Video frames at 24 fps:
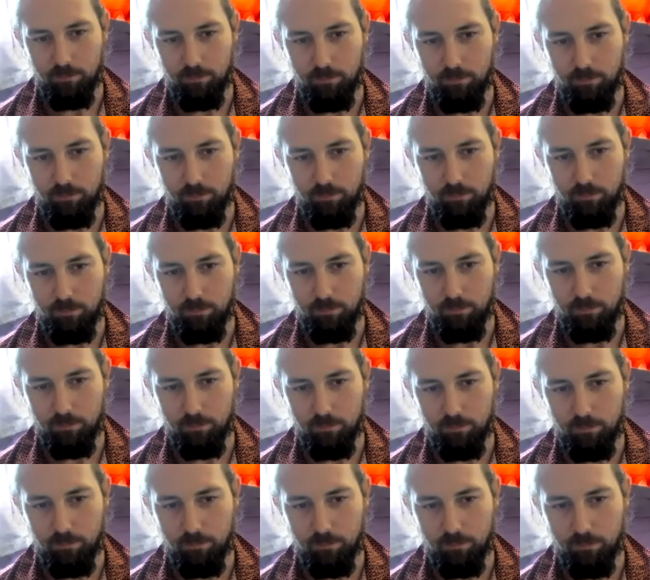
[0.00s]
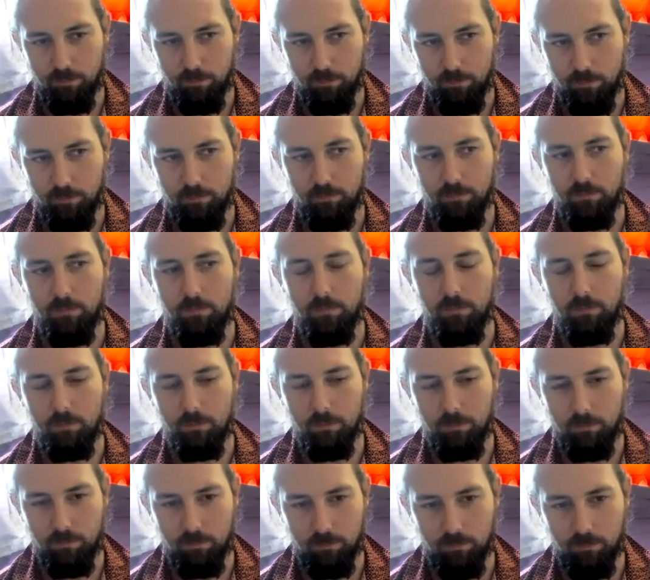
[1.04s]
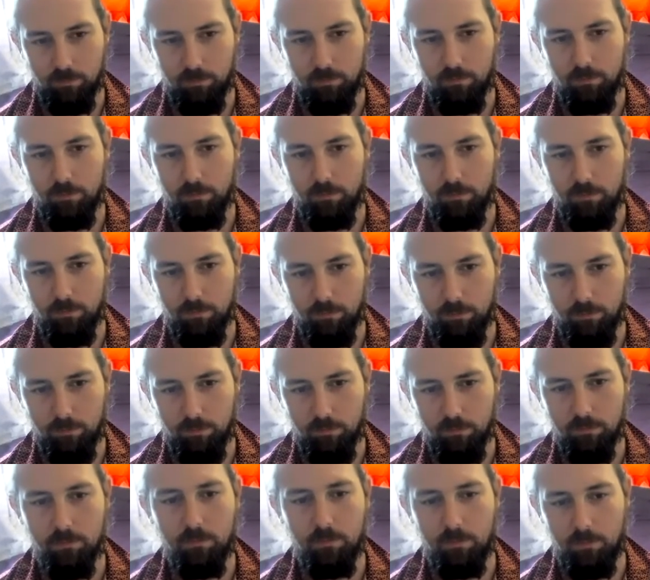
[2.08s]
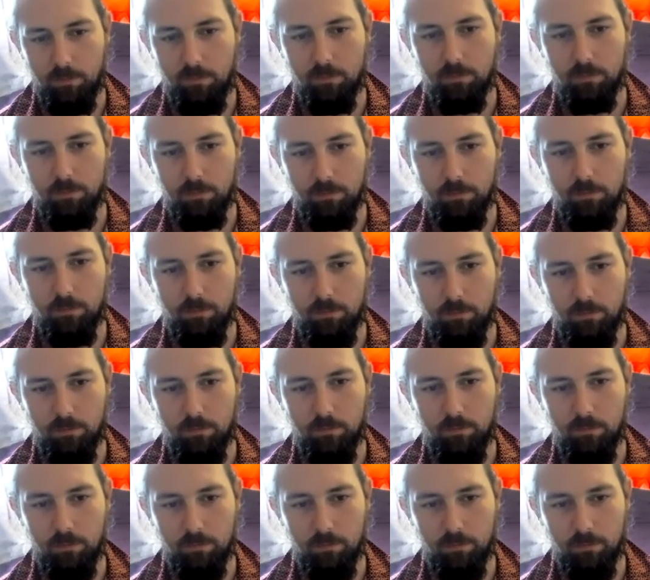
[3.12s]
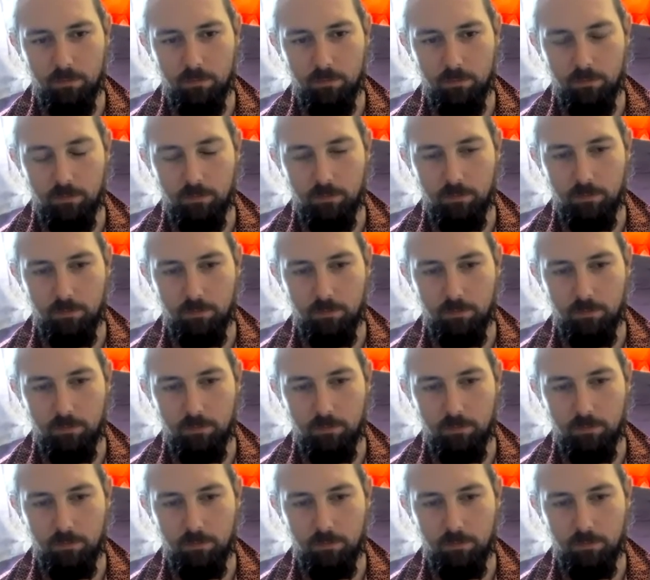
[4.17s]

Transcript: (silent)